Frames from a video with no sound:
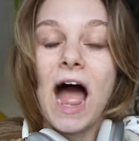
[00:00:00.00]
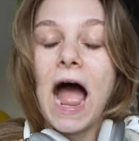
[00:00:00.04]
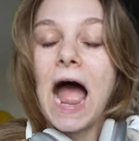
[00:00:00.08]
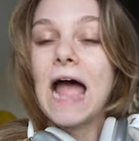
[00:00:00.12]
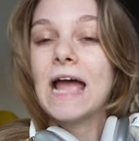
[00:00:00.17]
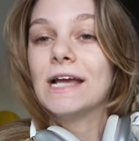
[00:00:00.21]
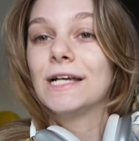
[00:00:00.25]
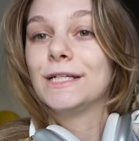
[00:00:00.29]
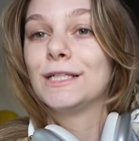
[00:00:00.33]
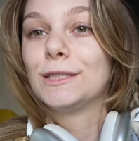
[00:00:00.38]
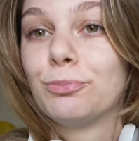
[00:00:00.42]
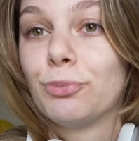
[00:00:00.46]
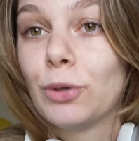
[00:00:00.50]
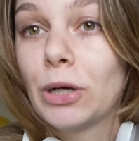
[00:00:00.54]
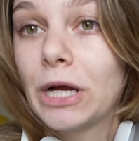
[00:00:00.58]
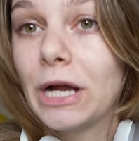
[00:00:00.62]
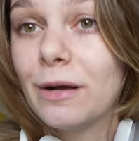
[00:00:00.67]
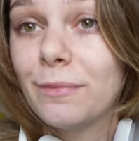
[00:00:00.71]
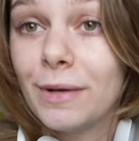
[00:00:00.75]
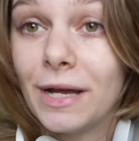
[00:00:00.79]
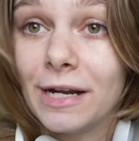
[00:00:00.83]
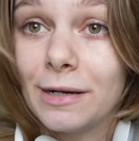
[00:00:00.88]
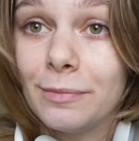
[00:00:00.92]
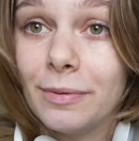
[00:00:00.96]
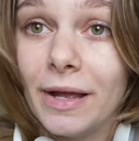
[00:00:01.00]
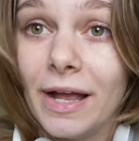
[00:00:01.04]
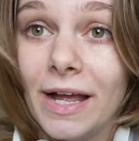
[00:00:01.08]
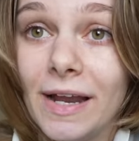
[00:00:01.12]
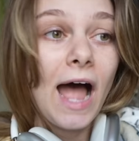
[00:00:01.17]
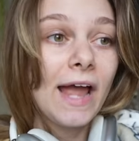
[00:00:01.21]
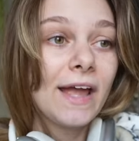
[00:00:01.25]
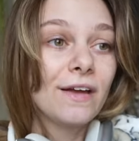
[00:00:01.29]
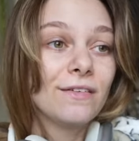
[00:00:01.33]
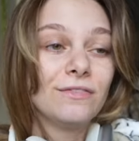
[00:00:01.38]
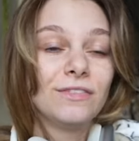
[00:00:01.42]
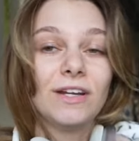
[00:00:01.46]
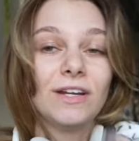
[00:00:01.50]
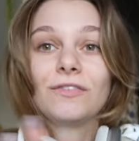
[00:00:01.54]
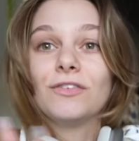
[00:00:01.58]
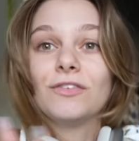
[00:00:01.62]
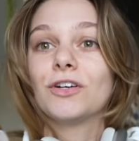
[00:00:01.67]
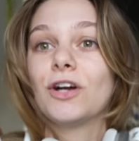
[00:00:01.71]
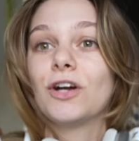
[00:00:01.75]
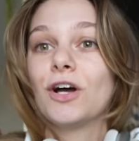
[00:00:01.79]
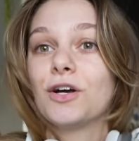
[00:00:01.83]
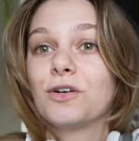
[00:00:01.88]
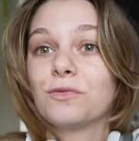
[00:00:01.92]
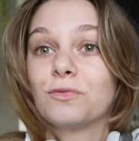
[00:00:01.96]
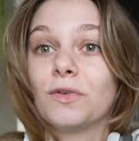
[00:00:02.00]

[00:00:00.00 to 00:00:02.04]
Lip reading: I spring up out of bed. I have never gotten